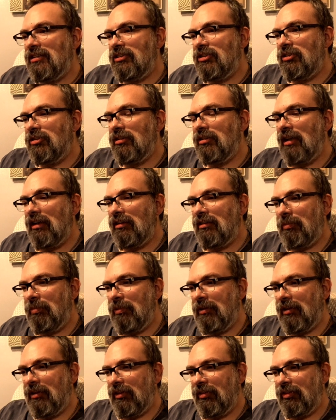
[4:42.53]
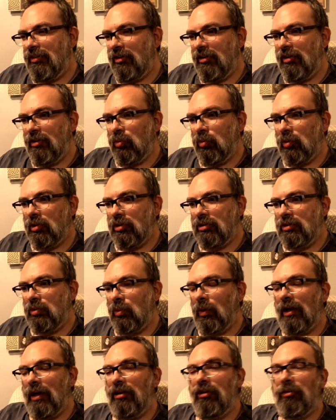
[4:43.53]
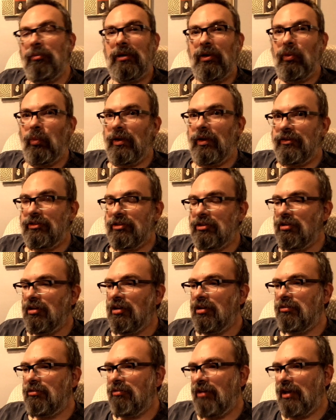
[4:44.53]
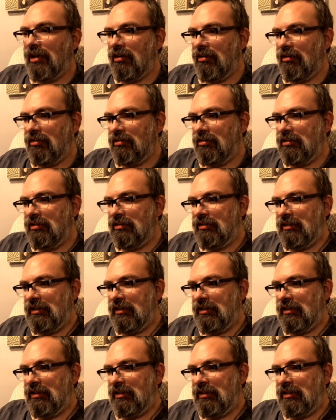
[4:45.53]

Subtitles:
turned out to be the third worst Wyoming winter on record.